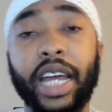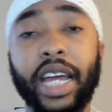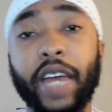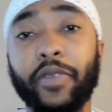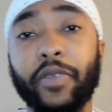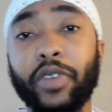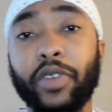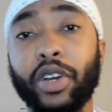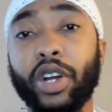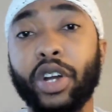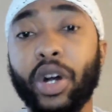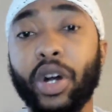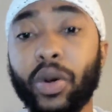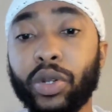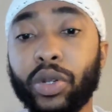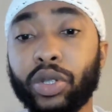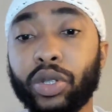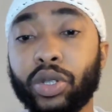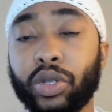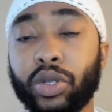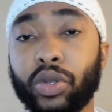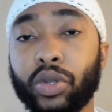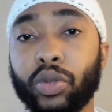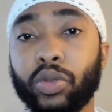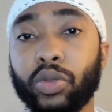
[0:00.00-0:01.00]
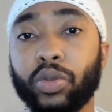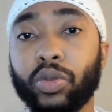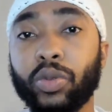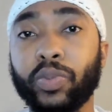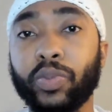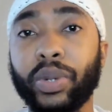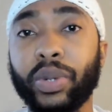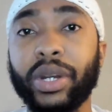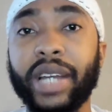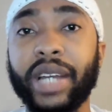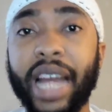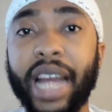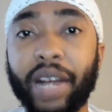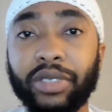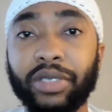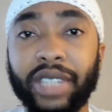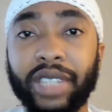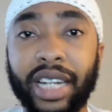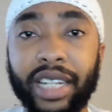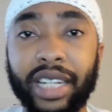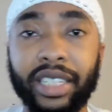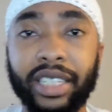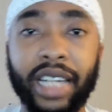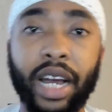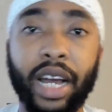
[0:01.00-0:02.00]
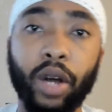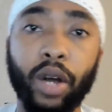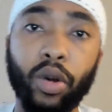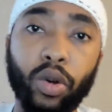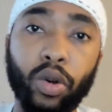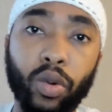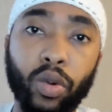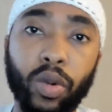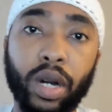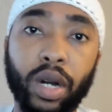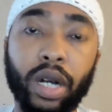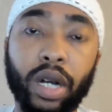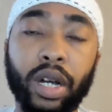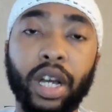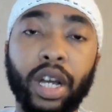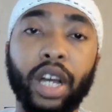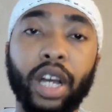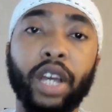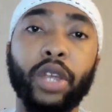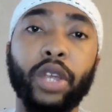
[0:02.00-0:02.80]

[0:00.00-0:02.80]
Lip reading: if you're going to pronounce it as Yahuwah,